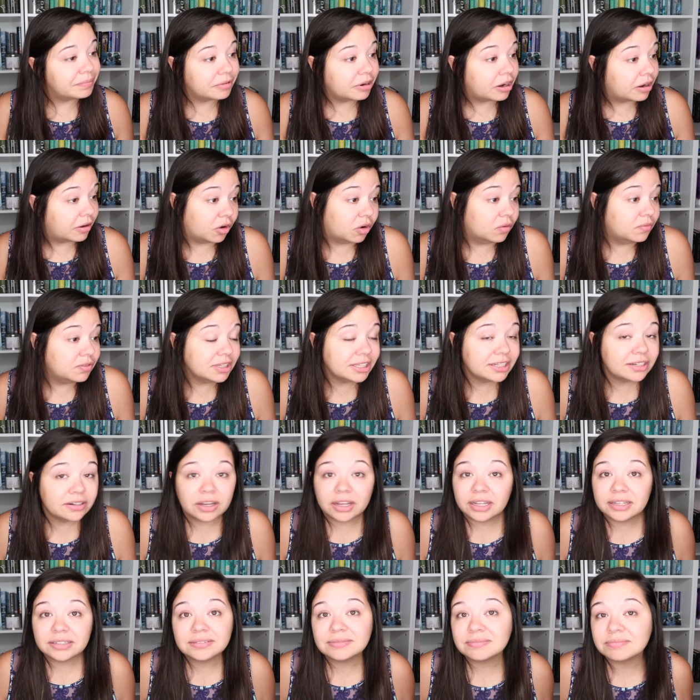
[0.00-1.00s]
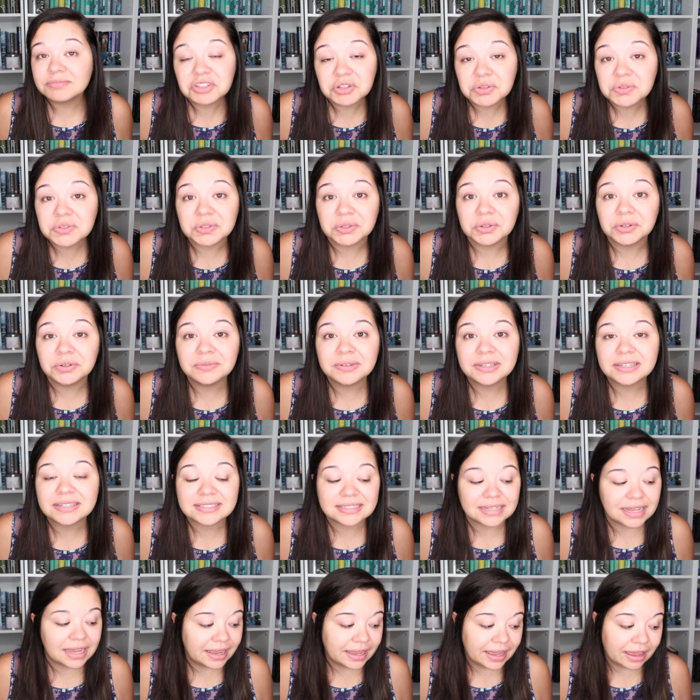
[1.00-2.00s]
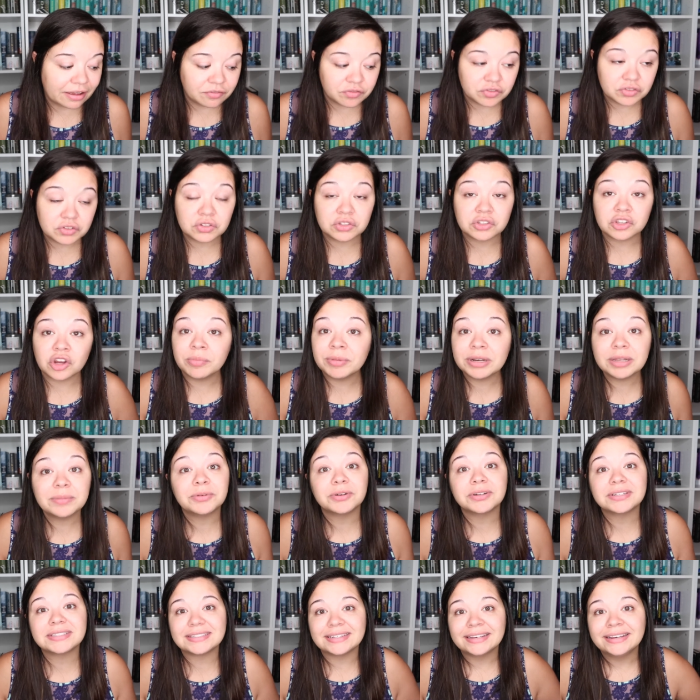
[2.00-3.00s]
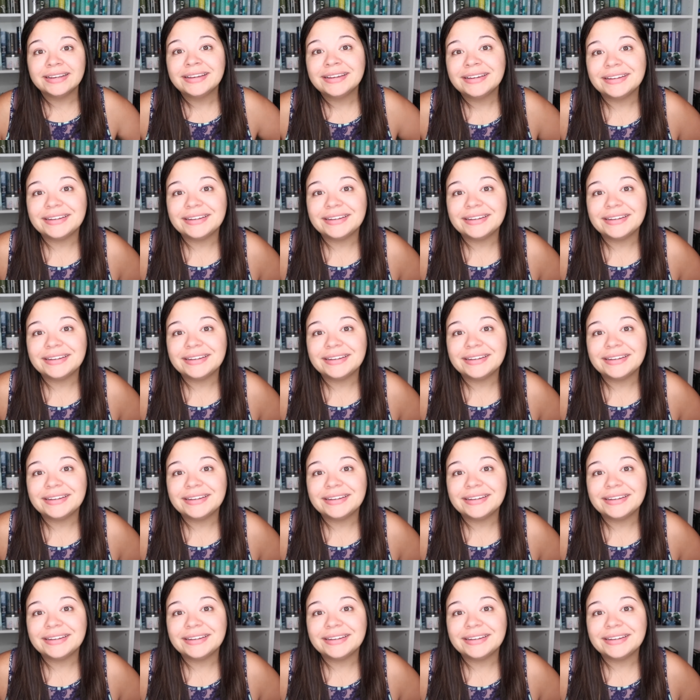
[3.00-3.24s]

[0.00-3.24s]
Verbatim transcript: Hopefully not too soon because I have so many books